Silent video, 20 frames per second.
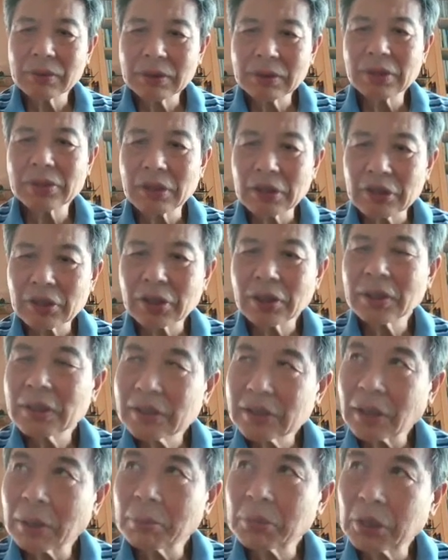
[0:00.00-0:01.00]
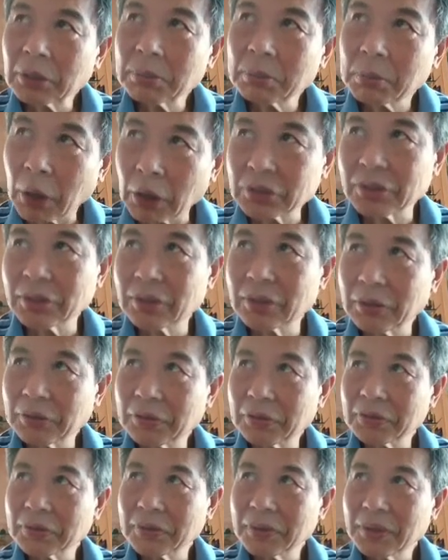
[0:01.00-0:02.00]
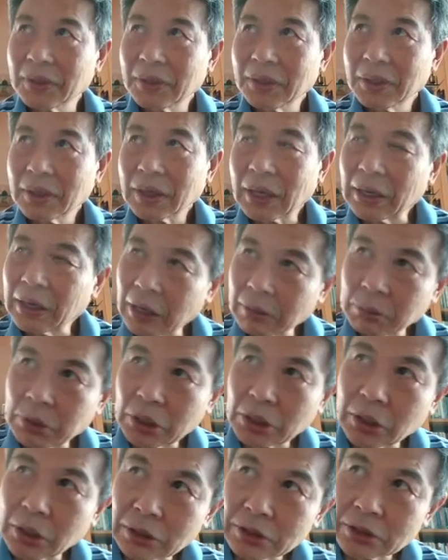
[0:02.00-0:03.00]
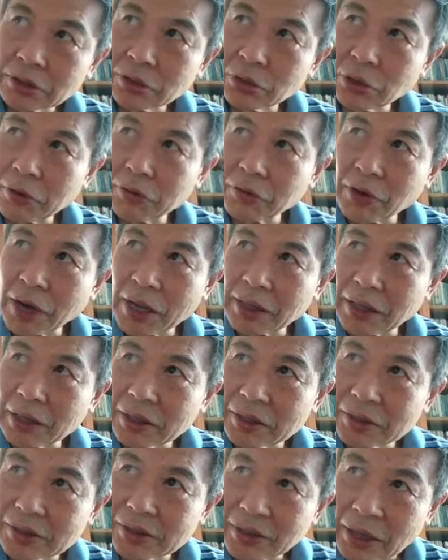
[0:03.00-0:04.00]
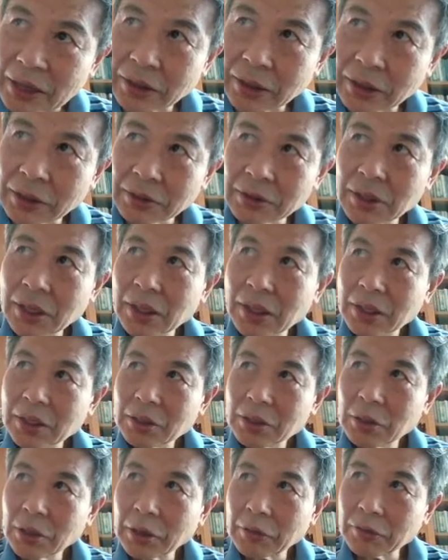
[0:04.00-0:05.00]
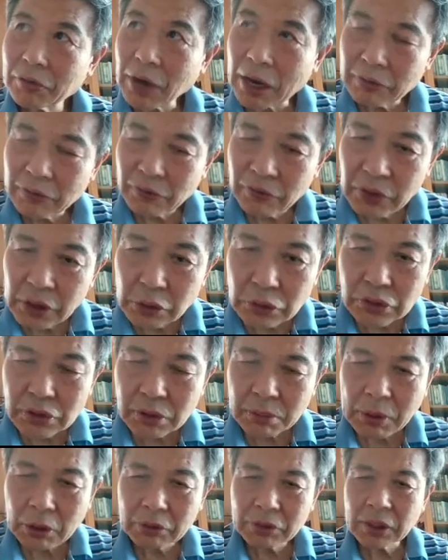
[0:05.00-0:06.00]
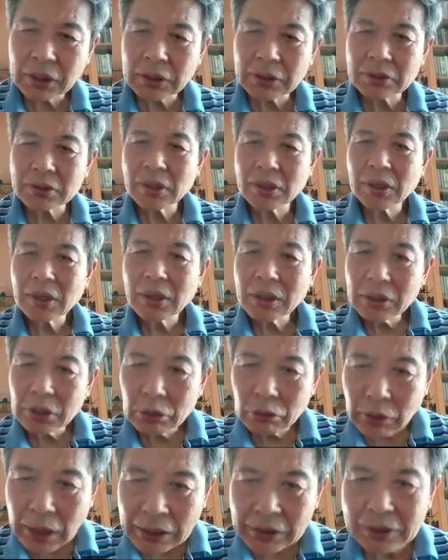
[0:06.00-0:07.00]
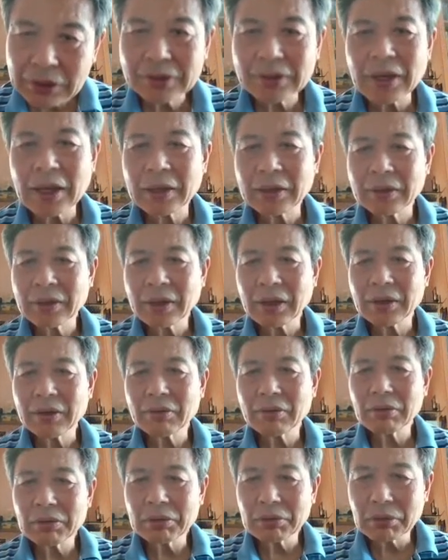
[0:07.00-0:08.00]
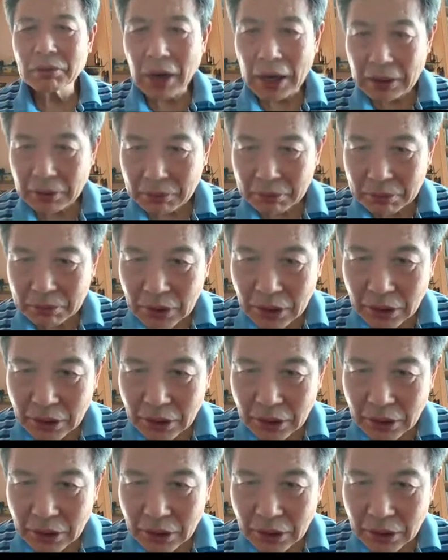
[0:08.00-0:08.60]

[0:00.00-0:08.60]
this is something positive. And then because you have right understanding, you have right views about things, you understand that right